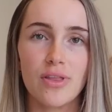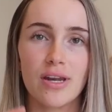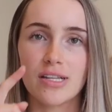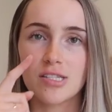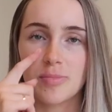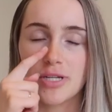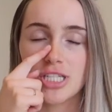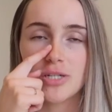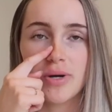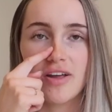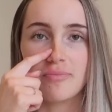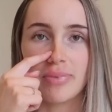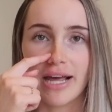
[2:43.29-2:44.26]
And especially
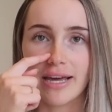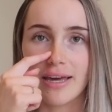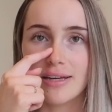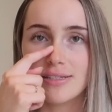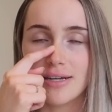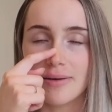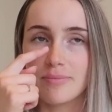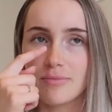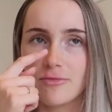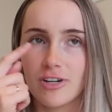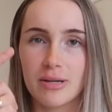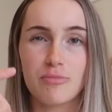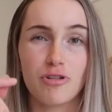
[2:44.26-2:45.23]
when I have blackheads, I'm
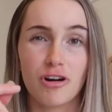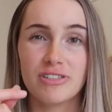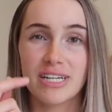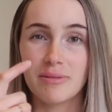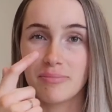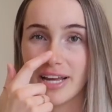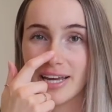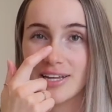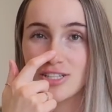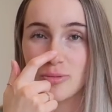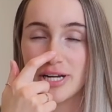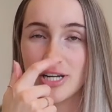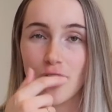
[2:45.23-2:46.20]
really prone to getting
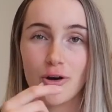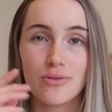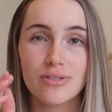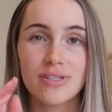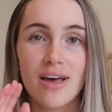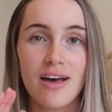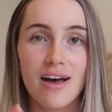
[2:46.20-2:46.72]
blackheads on my nose.